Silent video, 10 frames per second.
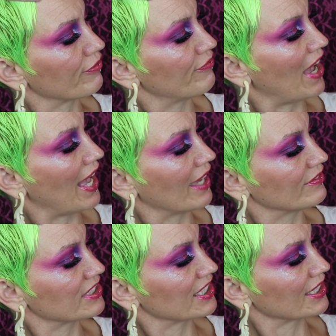
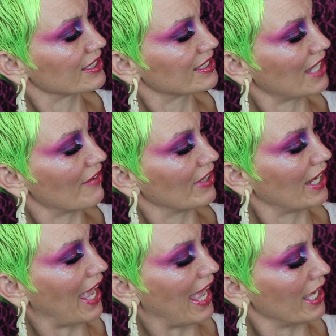5, 6,
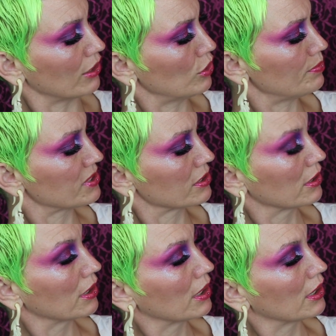7, 8,
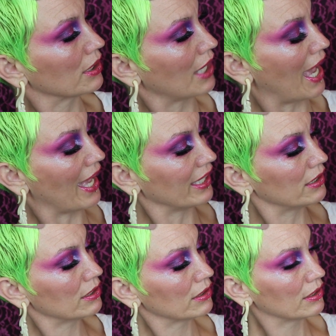
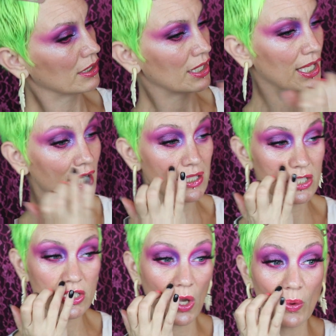9. It's
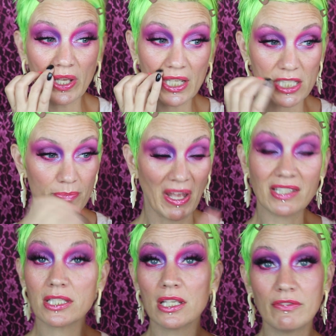so
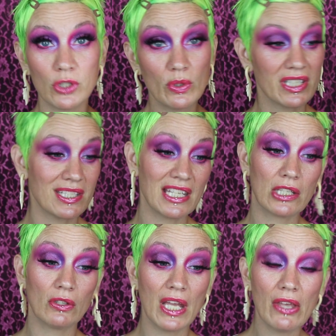inexpensive. You can
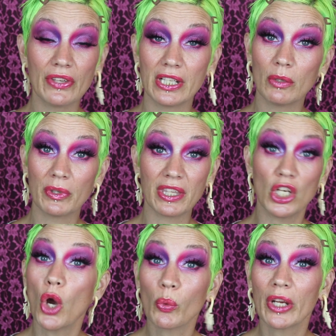stick your nail in it with
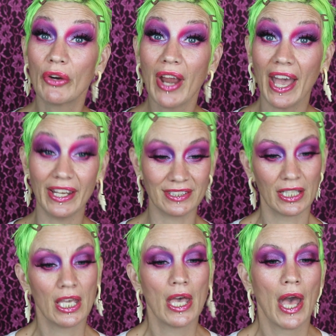no regret.
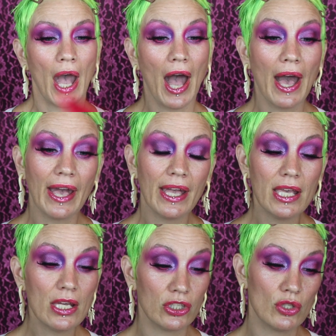
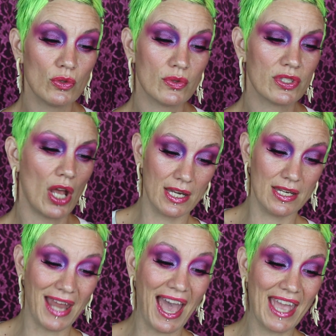I used
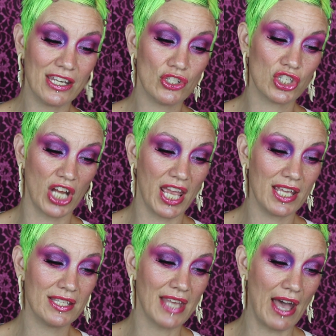9
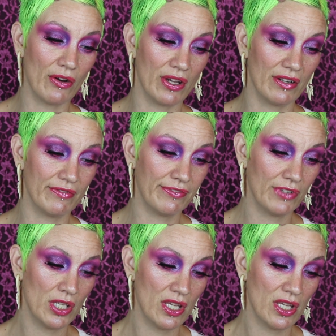shades out of